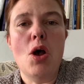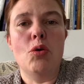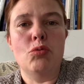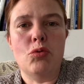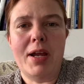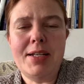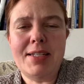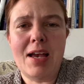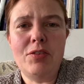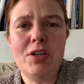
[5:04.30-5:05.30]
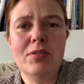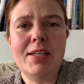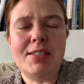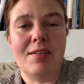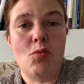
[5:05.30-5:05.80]
Write down your
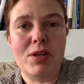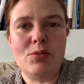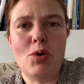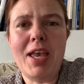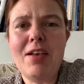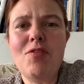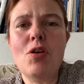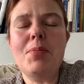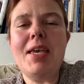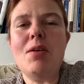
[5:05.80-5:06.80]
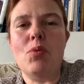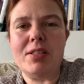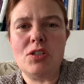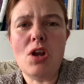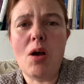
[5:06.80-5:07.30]
list of what's working for me,
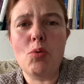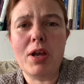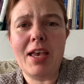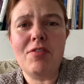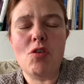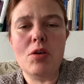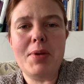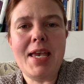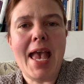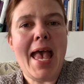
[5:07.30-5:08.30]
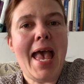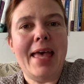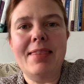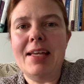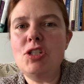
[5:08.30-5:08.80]
what's not working for me,
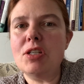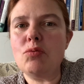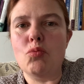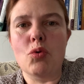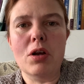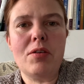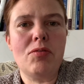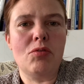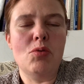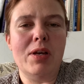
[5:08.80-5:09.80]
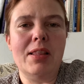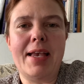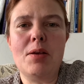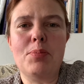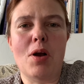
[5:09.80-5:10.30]
and then just work through it
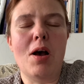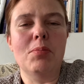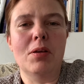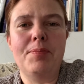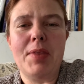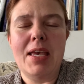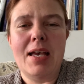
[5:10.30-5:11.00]
like a problem.